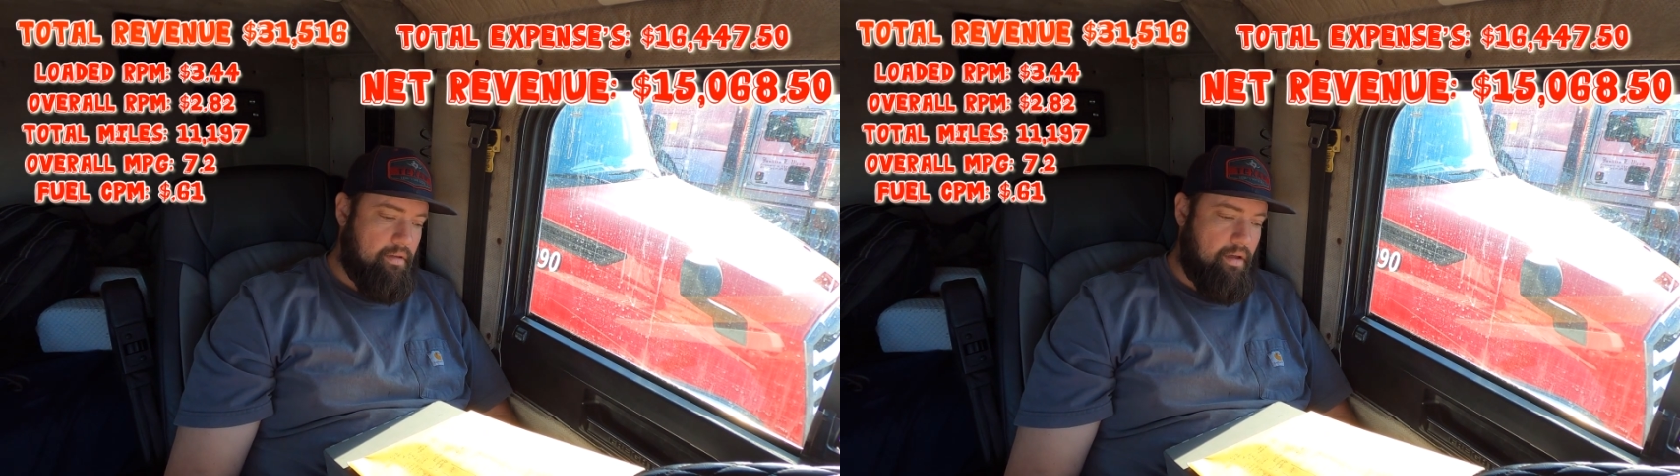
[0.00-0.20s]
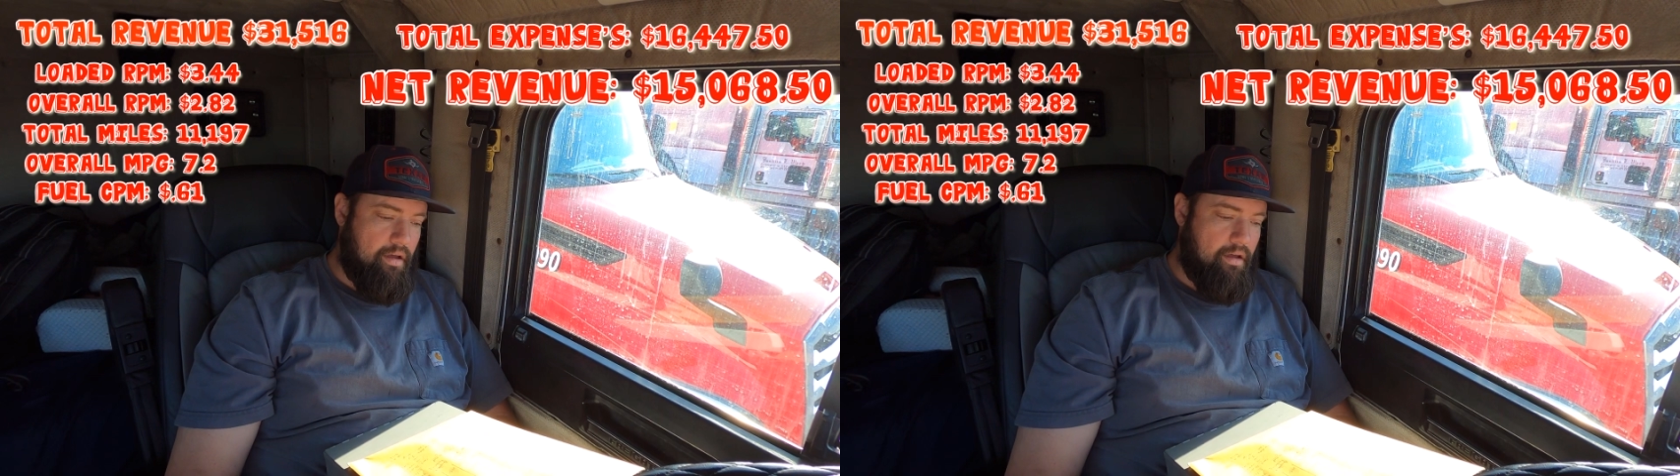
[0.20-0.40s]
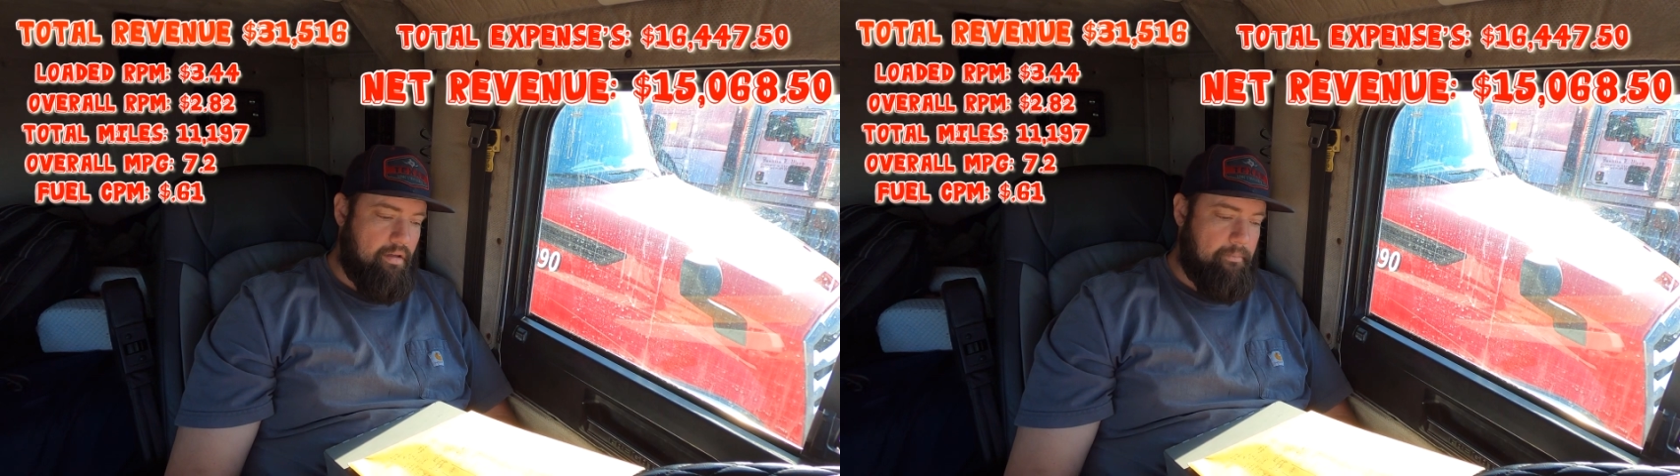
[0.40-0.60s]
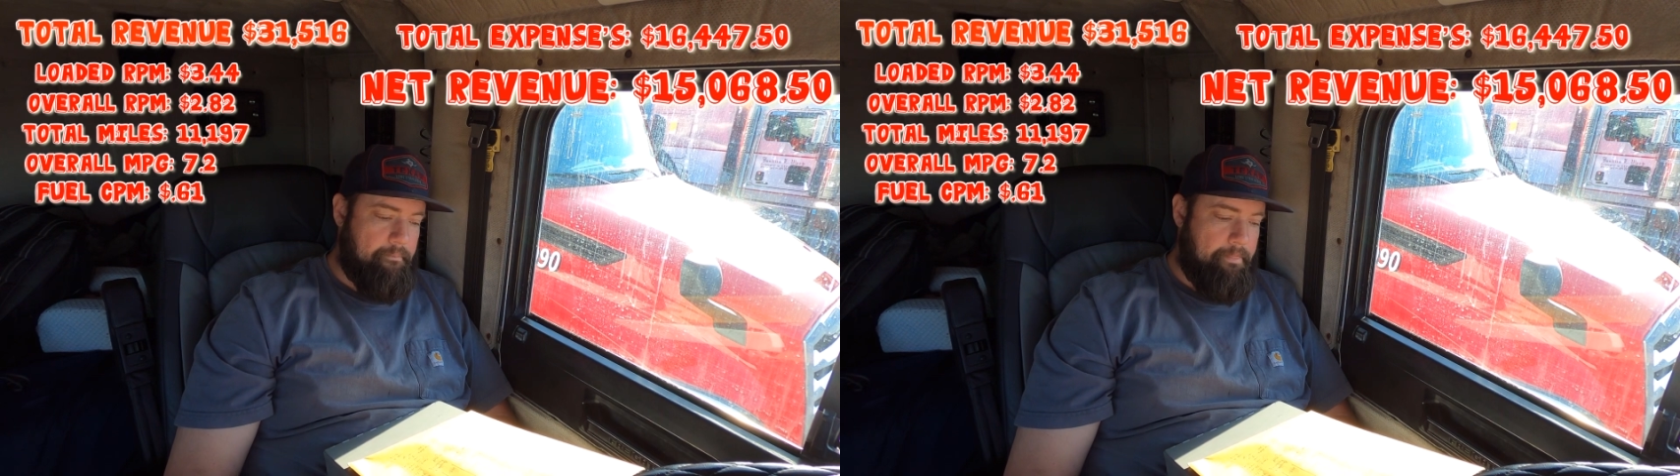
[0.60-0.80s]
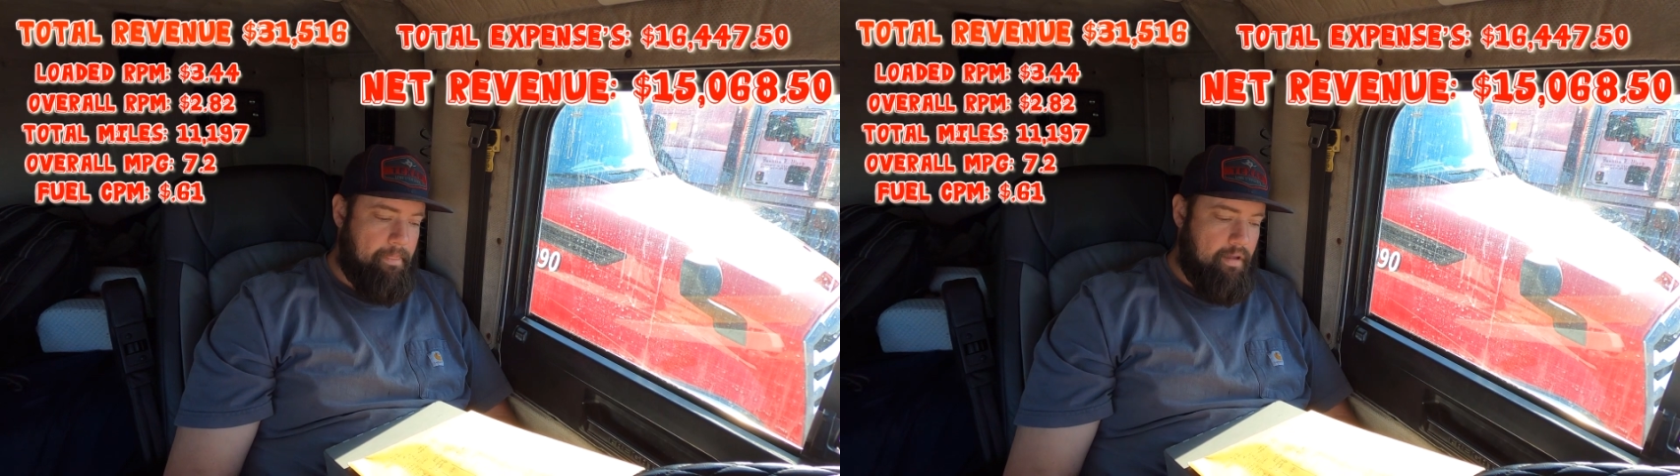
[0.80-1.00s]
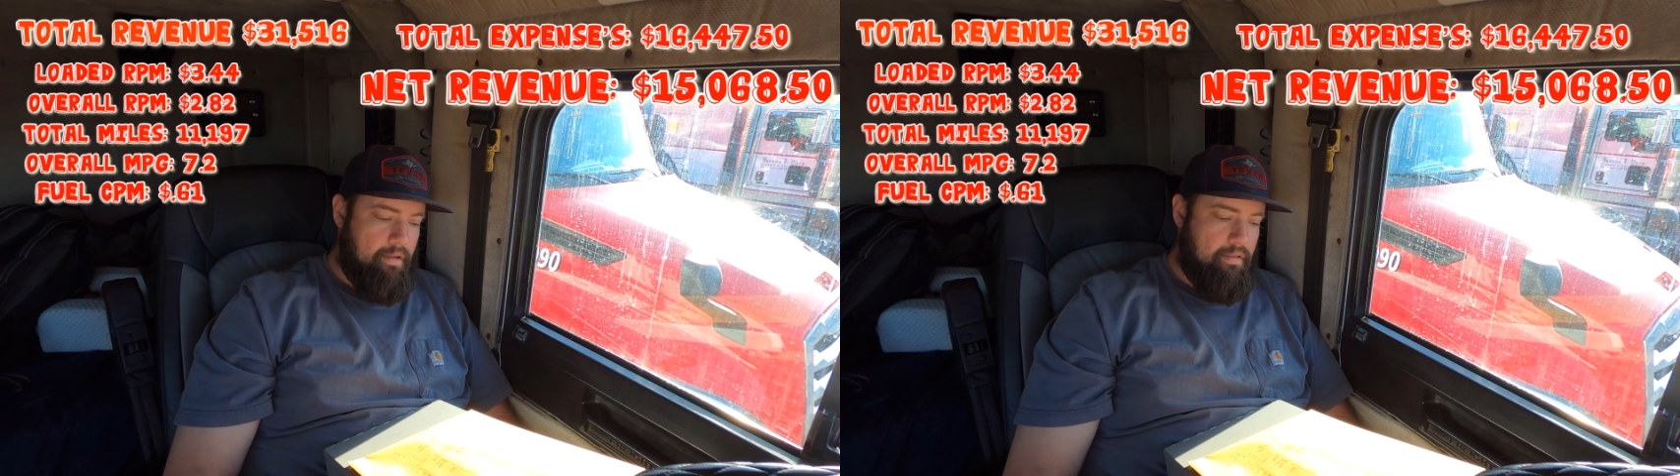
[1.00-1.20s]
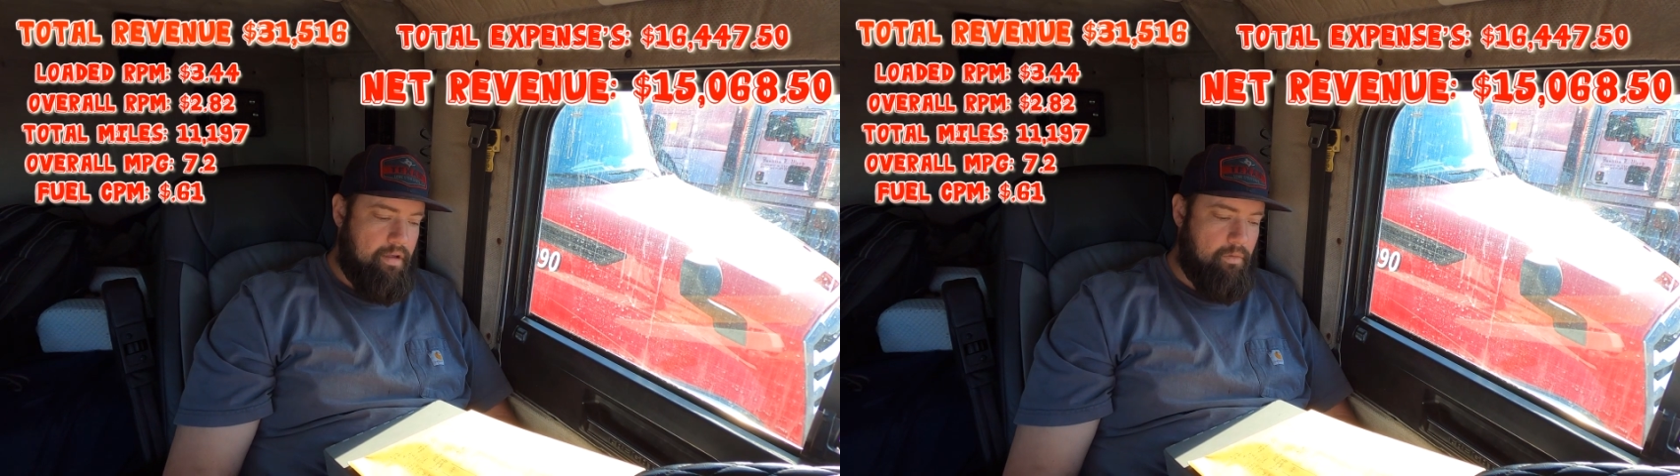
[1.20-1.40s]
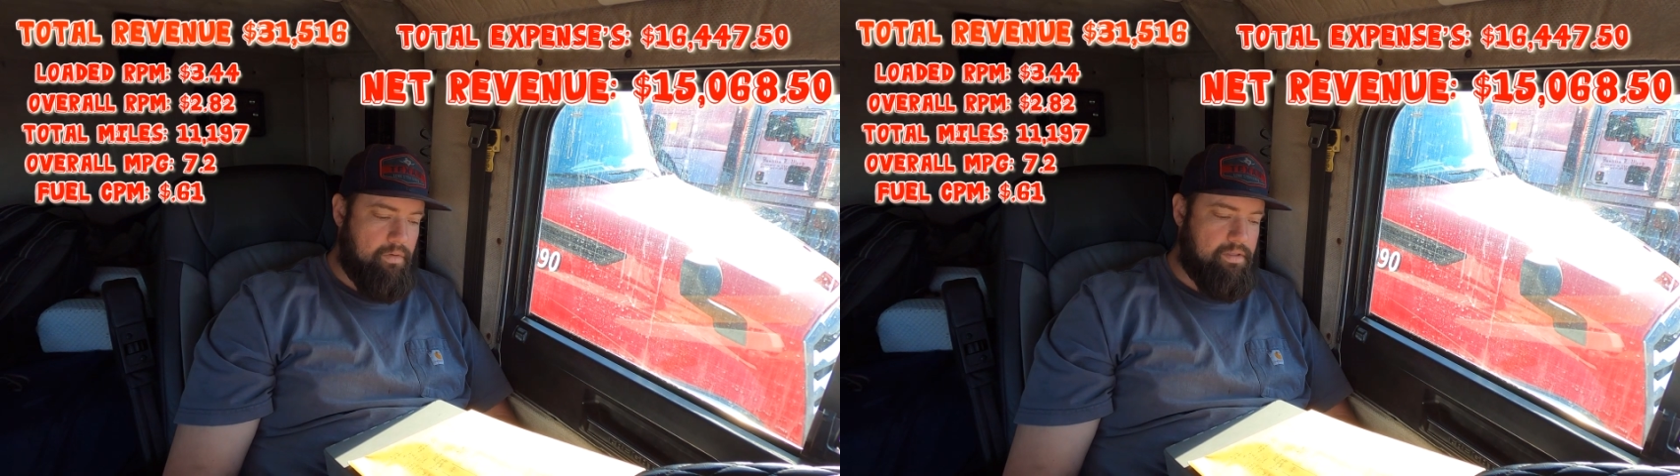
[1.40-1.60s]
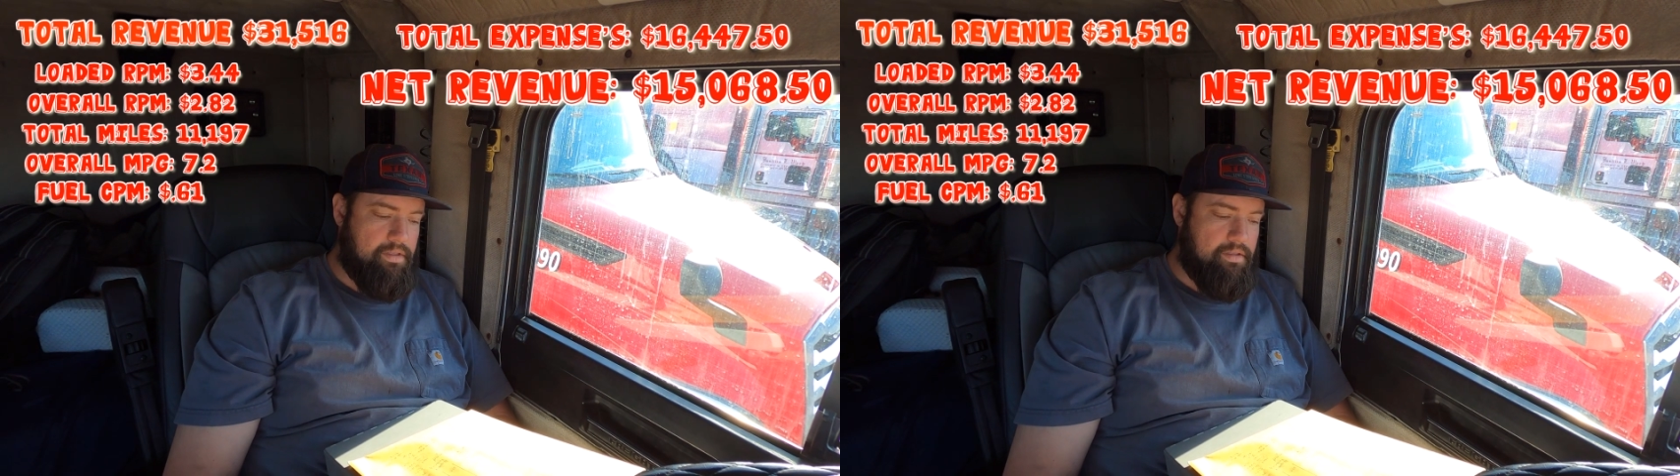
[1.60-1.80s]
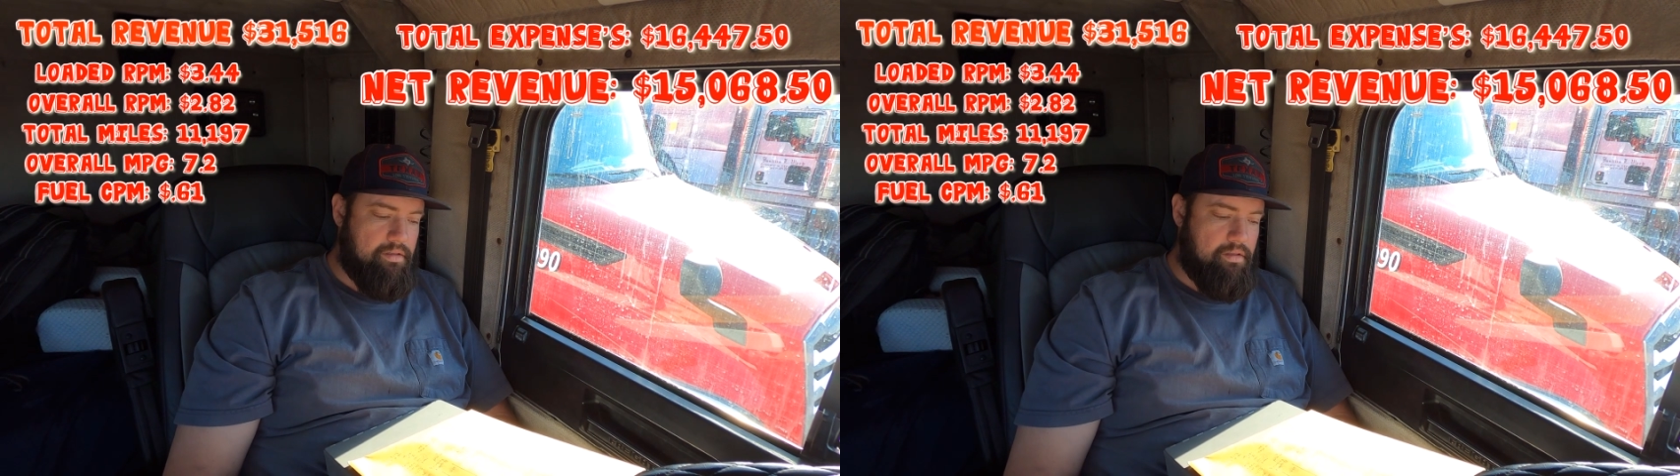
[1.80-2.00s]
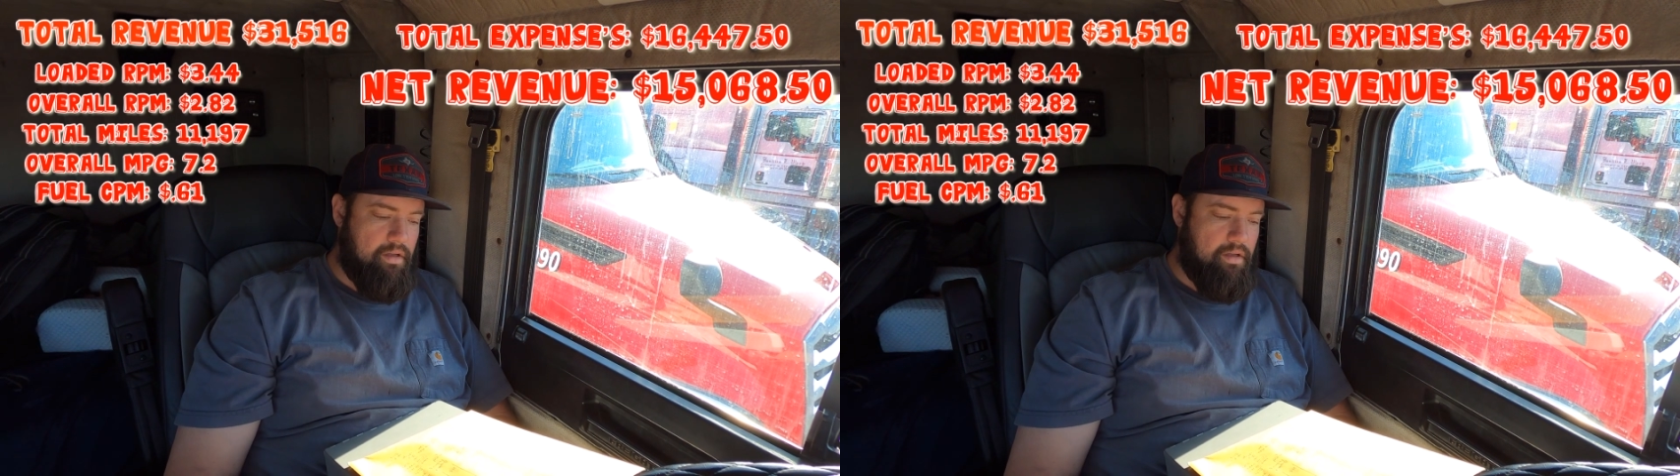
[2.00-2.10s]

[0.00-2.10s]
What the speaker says: There was